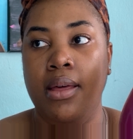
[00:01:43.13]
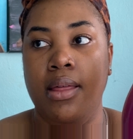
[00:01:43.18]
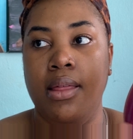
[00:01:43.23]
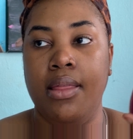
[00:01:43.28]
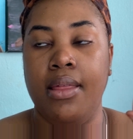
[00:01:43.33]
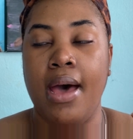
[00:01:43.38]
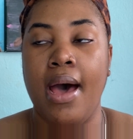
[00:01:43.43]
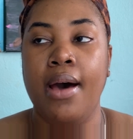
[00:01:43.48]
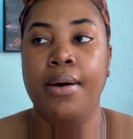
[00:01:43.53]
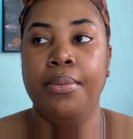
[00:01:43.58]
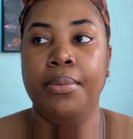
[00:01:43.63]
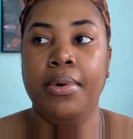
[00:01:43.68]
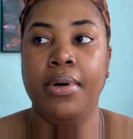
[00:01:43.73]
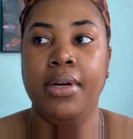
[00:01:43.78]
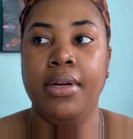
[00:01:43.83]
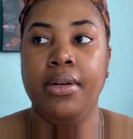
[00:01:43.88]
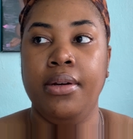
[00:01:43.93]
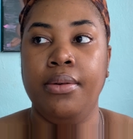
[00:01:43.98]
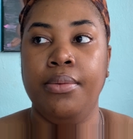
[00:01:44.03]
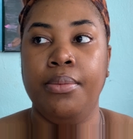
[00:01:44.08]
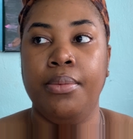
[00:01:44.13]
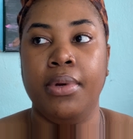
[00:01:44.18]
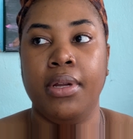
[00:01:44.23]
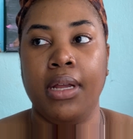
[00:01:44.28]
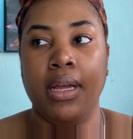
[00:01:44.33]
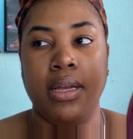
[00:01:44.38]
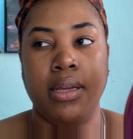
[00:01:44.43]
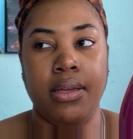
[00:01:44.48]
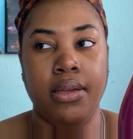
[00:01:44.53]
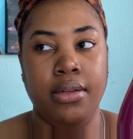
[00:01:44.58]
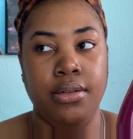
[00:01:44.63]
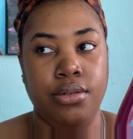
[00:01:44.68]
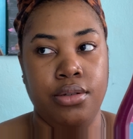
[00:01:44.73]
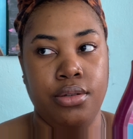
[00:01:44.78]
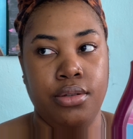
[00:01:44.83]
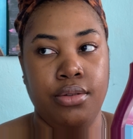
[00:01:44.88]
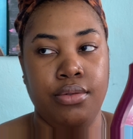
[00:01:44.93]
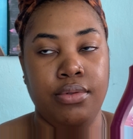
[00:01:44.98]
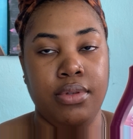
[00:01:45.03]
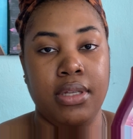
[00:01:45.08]
that one when I can
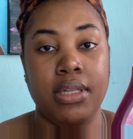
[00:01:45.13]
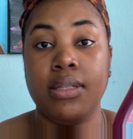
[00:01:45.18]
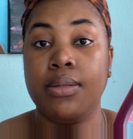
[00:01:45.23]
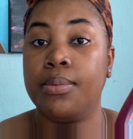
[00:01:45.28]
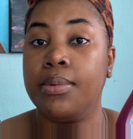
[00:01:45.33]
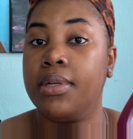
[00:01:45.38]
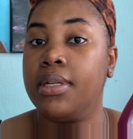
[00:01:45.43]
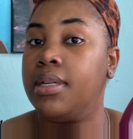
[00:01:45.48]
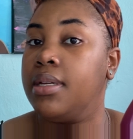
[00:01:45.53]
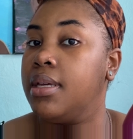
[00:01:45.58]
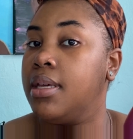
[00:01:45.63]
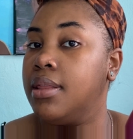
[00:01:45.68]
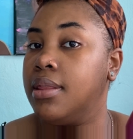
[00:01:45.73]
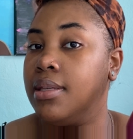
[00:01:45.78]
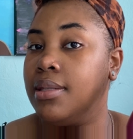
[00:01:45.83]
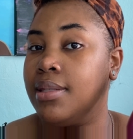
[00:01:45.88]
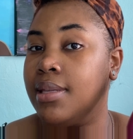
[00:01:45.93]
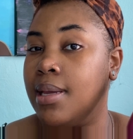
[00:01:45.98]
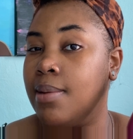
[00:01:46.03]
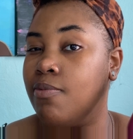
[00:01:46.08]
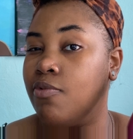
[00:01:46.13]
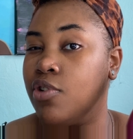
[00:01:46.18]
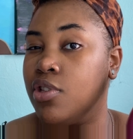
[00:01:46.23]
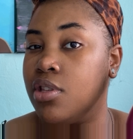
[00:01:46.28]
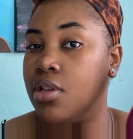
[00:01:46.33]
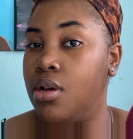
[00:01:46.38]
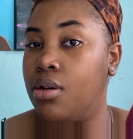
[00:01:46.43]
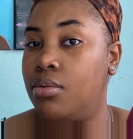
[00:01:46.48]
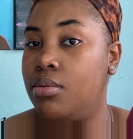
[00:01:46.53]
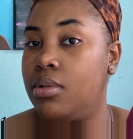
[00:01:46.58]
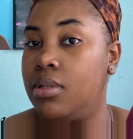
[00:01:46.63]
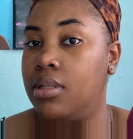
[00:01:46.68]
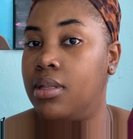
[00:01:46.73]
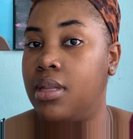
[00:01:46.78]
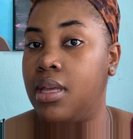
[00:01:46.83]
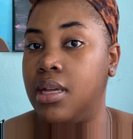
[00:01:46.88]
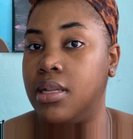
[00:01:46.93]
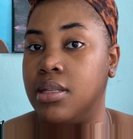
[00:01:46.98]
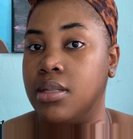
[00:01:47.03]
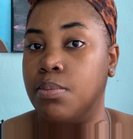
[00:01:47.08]
just use this one and get the same results.
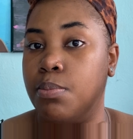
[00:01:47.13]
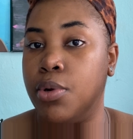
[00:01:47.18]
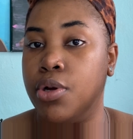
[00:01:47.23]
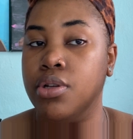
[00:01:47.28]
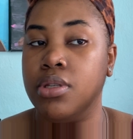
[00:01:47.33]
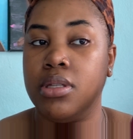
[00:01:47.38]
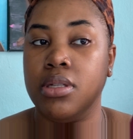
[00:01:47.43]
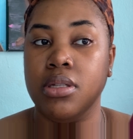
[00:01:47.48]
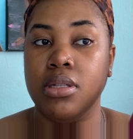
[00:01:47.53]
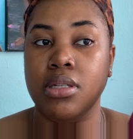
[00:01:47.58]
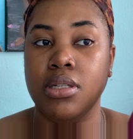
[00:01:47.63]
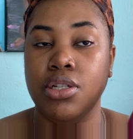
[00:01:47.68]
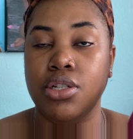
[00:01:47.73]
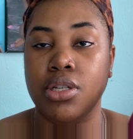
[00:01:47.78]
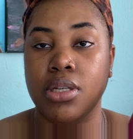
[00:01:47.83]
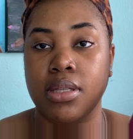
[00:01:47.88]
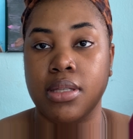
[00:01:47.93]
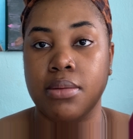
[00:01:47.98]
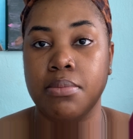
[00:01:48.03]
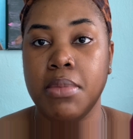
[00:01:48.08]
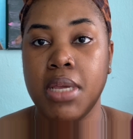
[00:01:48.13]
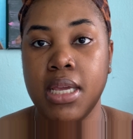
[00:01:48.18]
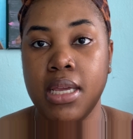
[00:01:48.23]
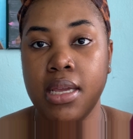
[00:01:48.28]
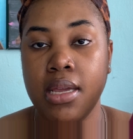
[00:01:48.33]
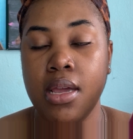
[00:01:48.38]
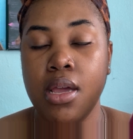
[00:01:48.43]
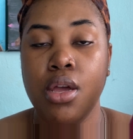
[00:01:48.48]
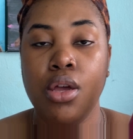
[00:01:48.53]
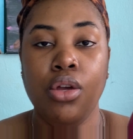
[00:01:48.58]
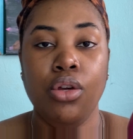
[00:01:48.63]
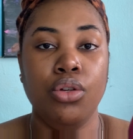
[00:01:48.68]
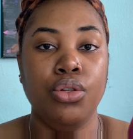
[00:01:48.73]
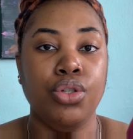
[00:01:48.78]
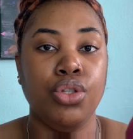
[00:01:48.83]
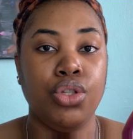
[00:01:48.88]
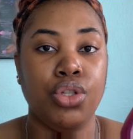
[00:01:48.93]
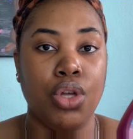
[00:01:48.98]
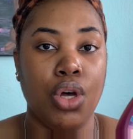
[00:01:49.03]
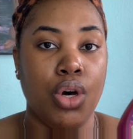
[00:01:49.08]
That's personally just me,
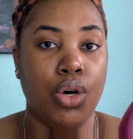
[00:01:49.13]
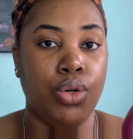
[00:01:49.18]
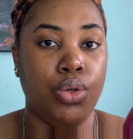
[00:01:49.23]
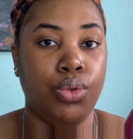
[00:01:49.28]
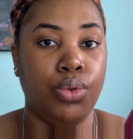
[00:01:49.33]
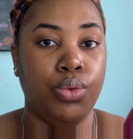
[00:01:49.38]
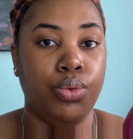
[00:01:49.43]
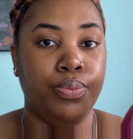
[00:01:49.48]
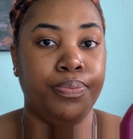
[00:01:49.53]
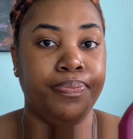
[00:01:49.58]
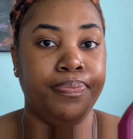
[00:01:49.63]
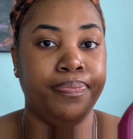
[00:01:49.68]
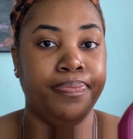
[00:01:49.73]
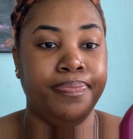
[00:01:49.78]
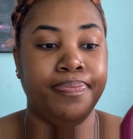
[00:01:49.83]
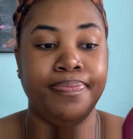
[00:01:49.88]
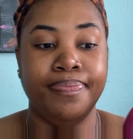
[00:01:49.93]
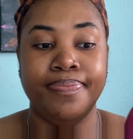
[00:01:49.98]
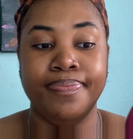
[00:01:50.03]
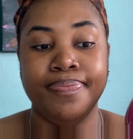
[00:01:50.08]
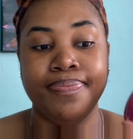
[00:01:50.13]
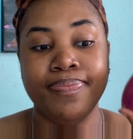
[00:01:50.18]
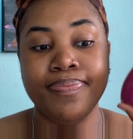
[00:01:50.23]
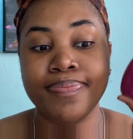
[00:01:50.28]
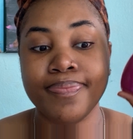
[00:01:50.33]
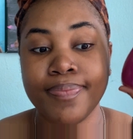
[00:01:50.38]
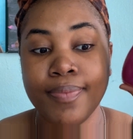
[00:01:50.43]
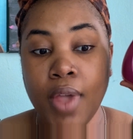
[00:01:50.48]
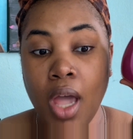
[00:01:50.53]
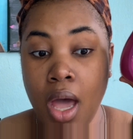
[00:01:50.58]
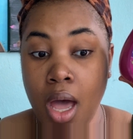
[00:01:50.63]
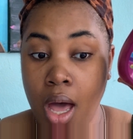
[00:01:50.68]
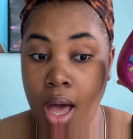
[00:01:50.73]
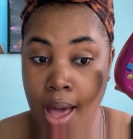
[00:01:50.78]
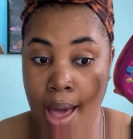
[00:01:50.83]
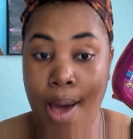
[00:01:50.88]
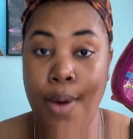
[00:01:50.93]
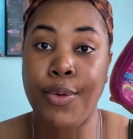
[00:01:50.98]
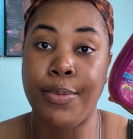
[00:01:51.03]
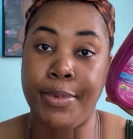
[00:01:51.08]
so
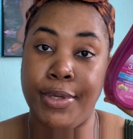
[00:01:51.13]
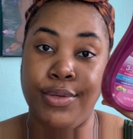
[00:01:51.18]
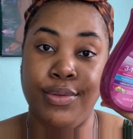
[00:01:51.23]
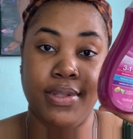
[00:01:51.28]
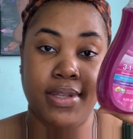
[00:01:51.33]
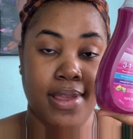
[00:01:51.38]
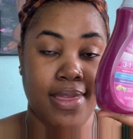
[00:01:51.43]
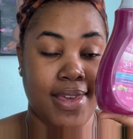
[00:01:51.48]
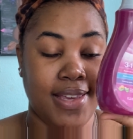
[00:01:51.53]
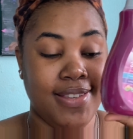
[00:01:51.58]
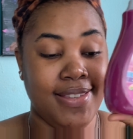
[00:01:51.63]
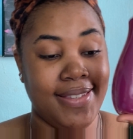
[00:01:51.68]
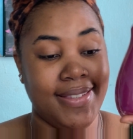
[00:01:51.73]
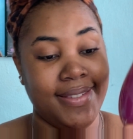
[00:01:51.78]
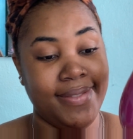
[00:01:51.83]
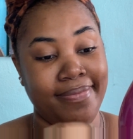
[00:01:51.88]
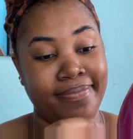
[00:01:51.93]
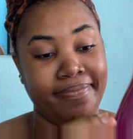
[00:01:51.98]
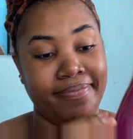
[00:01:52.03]
I will be using this.